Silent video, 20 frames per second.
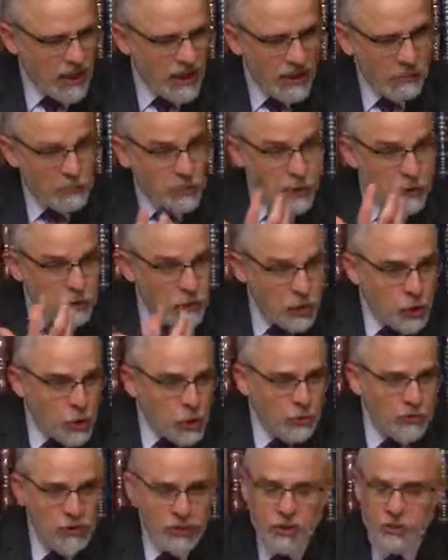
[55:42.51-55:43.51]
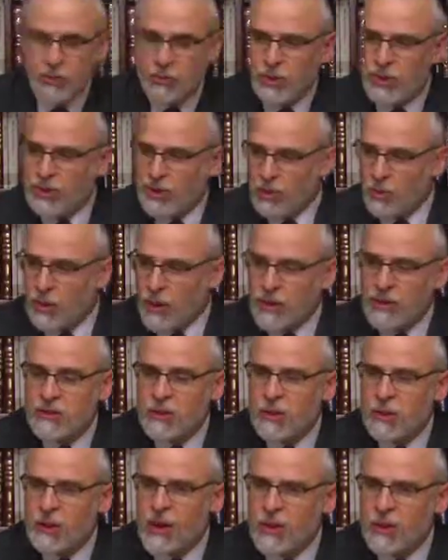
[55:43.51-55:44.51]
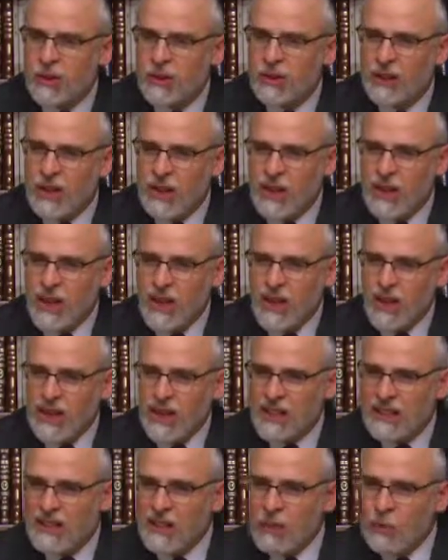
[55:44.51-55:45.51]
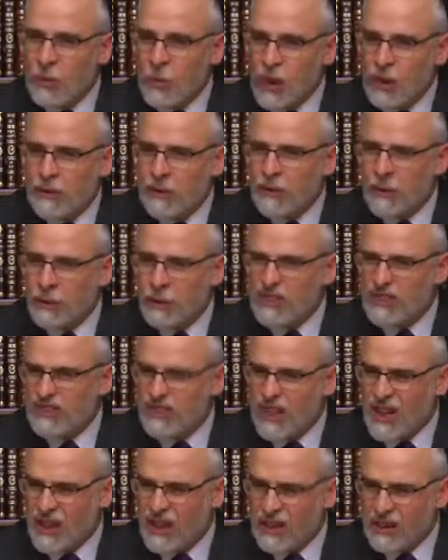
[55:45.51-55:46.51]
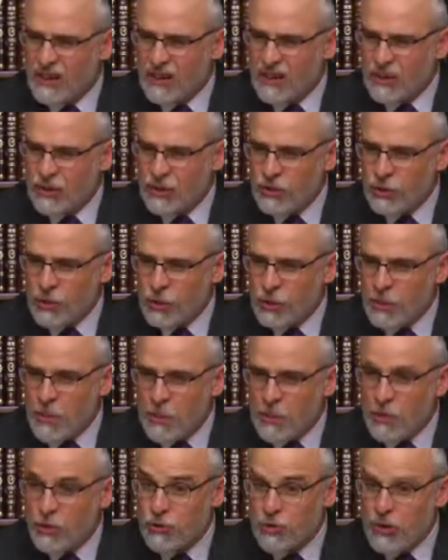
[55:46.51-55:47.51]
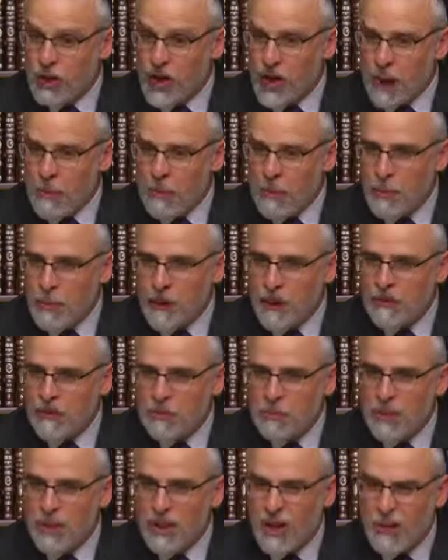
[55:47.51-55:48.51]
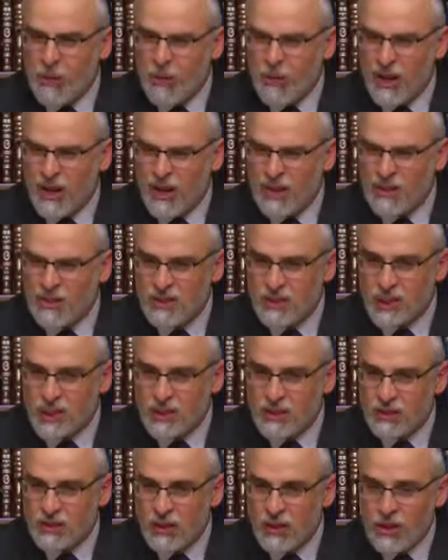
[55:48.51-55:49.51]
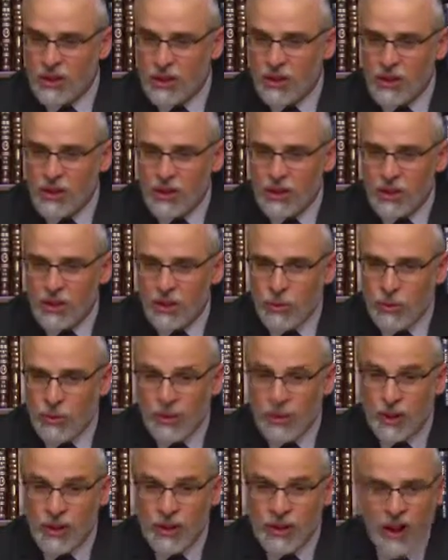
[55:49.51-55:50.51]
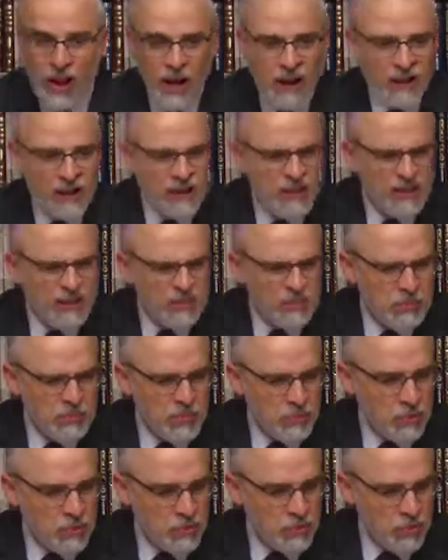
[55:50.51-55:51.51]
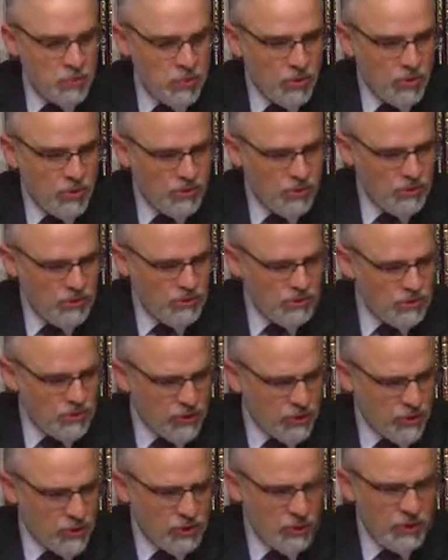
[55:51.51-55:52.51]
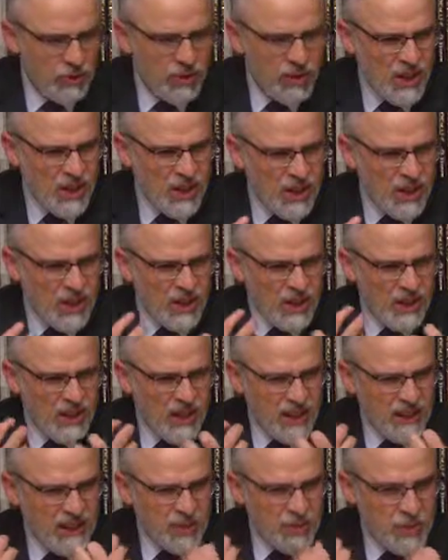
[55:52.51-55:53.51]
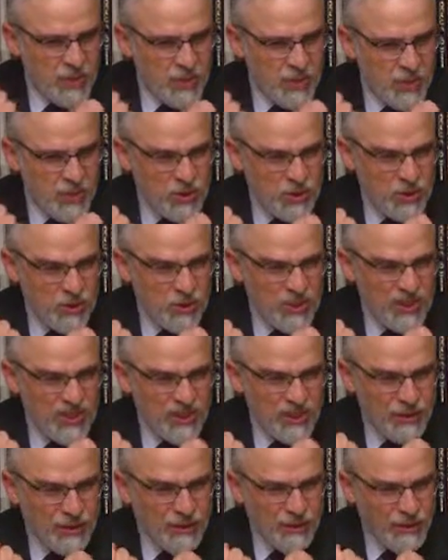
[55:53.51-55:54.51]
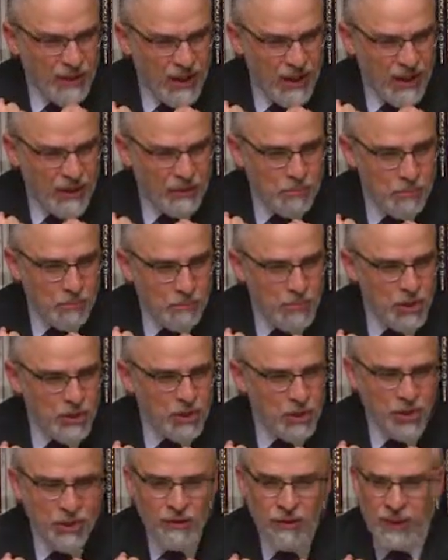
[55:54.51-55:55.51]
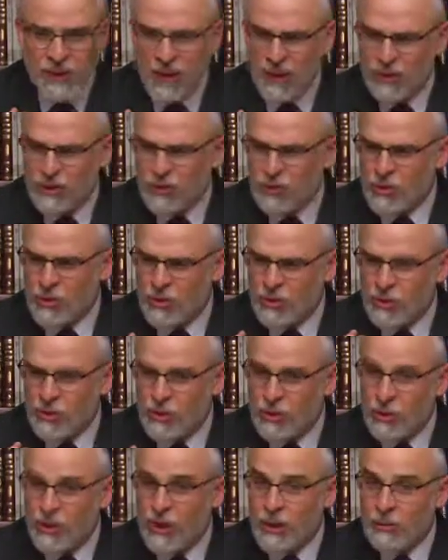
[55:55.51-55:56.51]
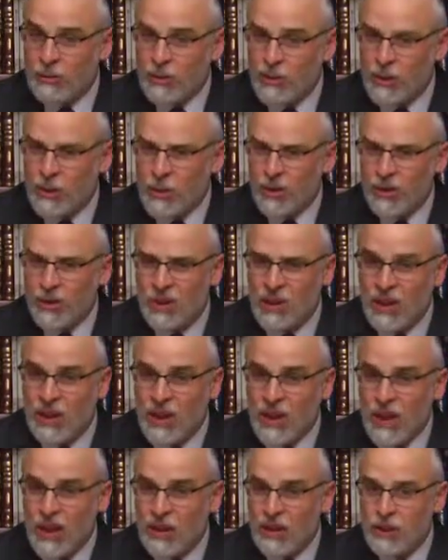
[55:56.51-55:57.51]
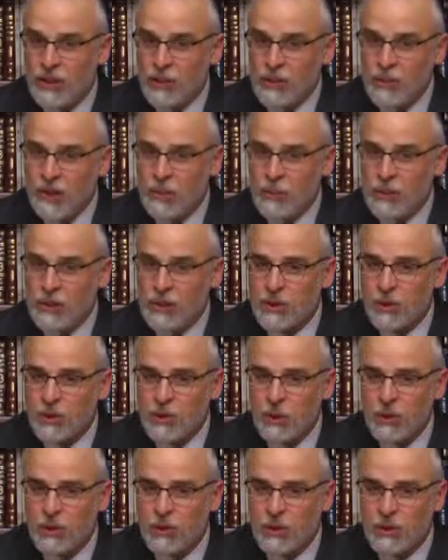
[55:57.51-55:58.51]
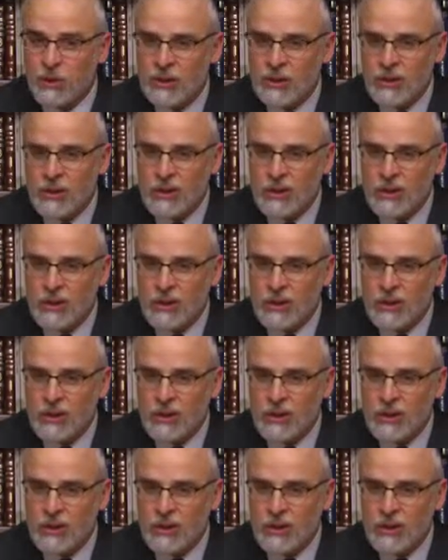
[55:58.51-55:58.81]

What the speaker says: I'm determined to bring to you what it's about." He didn't want for a second that Jewish people should compromise and become reconciled with a non-spiritual view, a non-spiritually defined mission of Klal Yisrael built around Torah and the development of Torah.